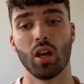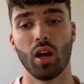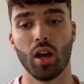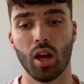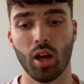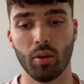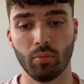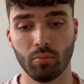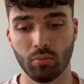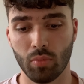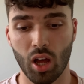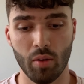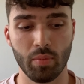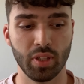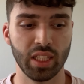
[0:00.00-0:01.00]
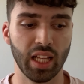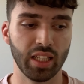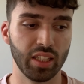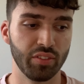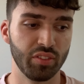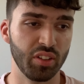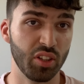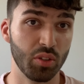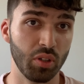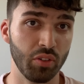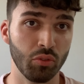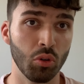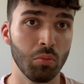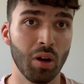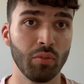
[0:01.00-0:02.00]
Um, I've been deadlifting three,
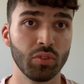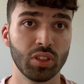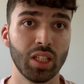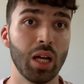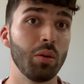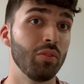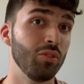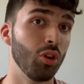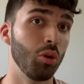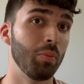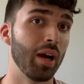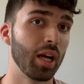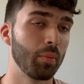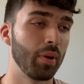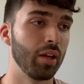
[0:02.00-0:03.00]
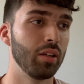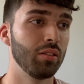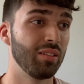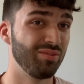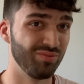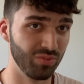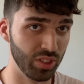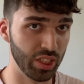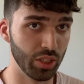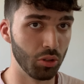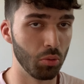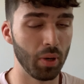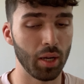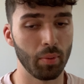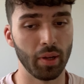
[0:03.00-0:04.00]
four months now with no back pain, zero
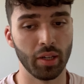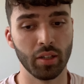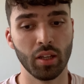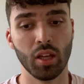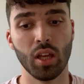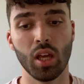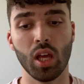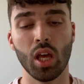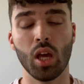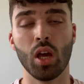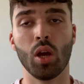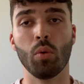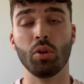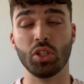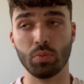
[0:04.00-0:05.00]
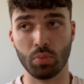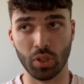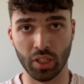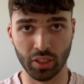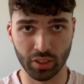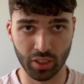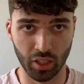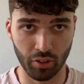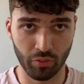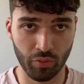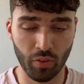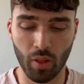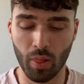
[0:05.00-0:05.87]
back pain, which is brilliant stuff.